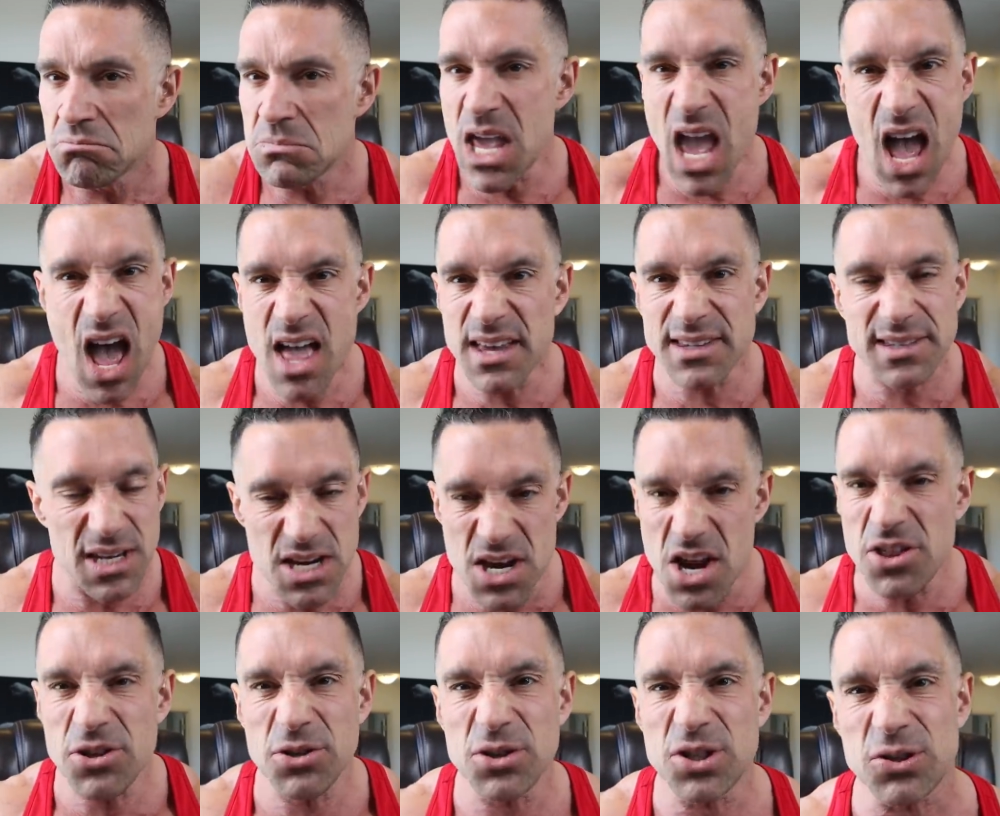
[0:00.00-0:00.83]
yeah, it's
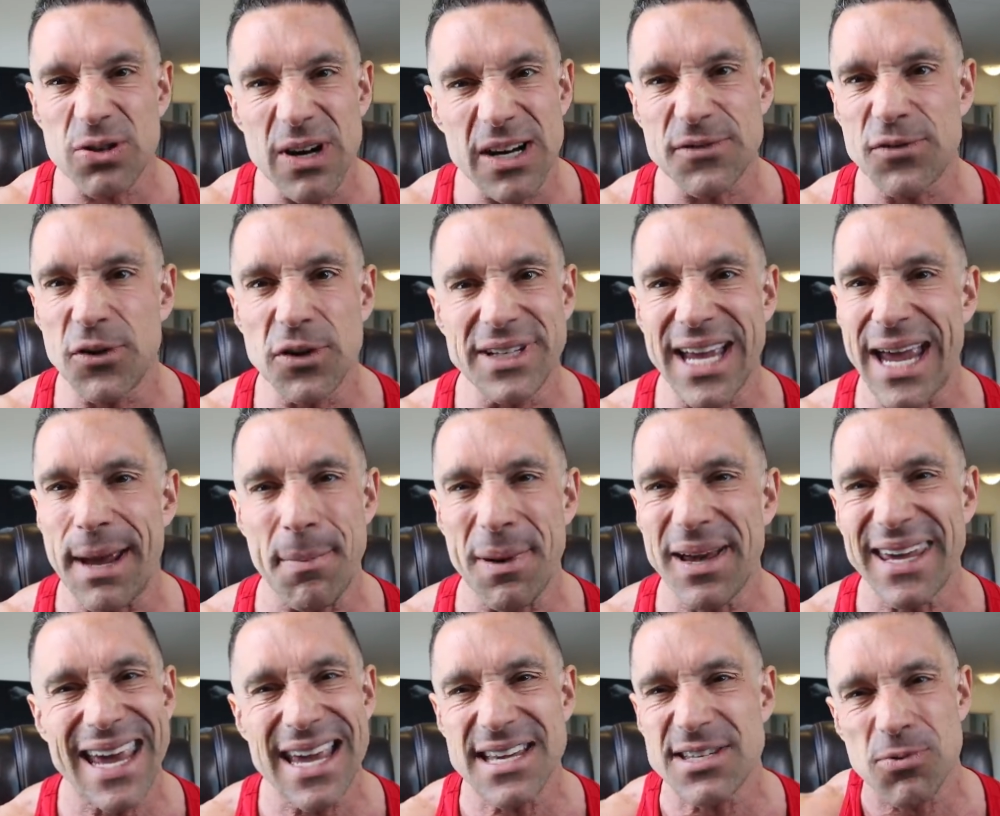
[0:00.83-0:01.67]
another stressful day,
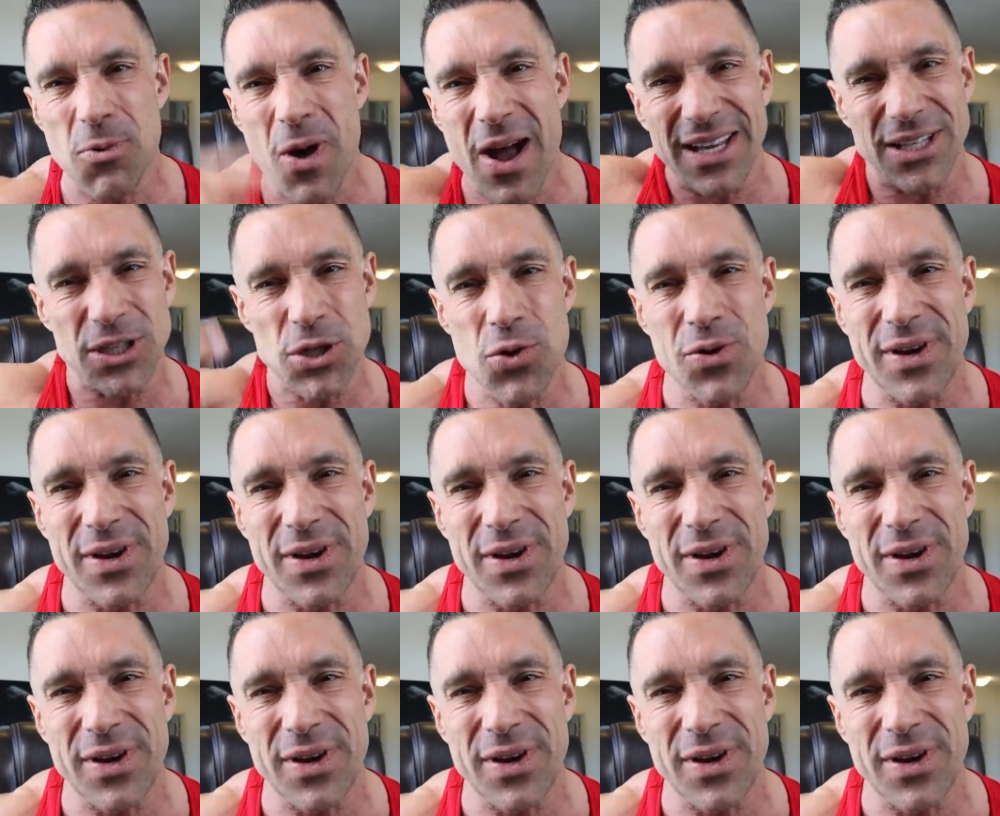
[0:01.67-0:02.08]
but guess what?